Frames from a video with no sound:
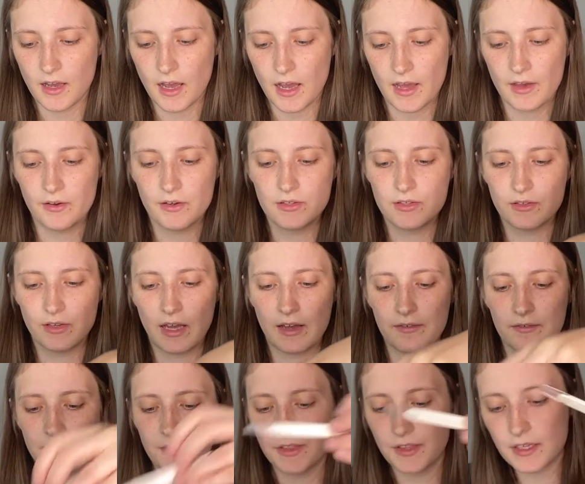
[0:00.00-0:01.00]
I also
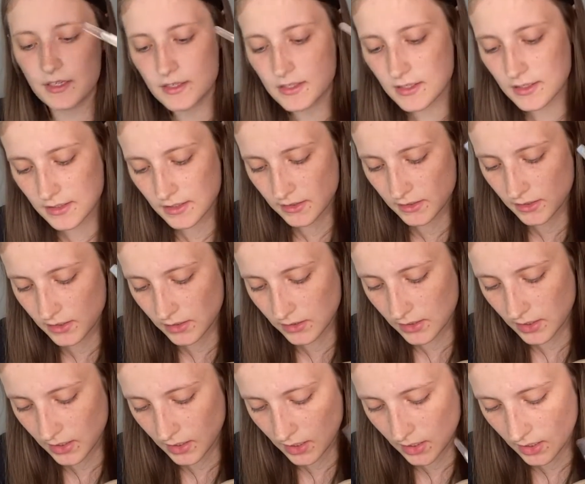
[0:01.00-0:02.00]
have this little
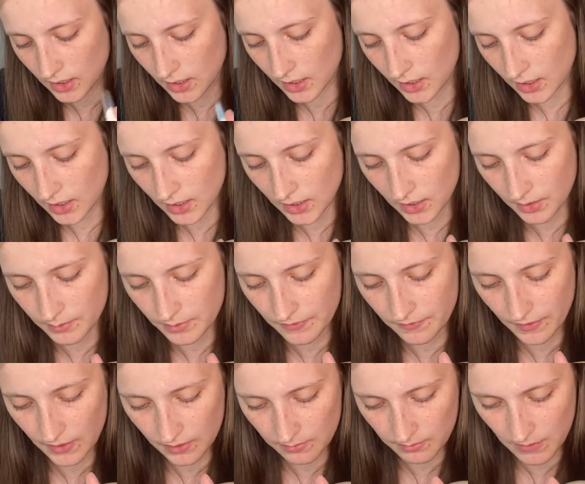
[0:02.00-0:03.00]
thing. Let me
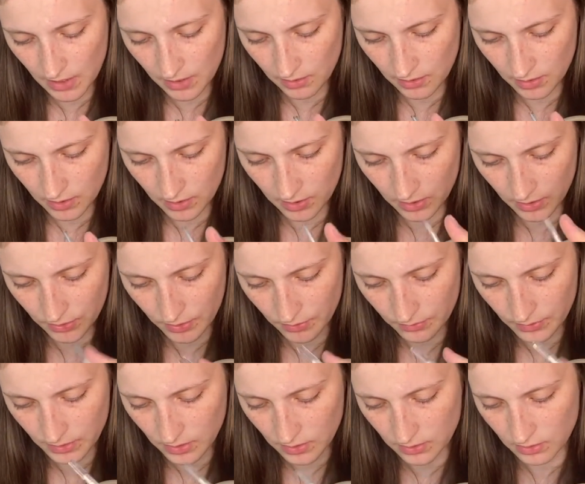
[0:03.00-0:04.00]
find my other
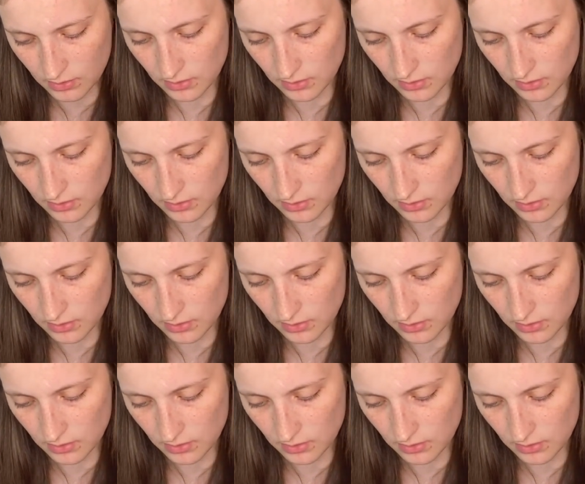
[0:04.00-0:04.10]
one.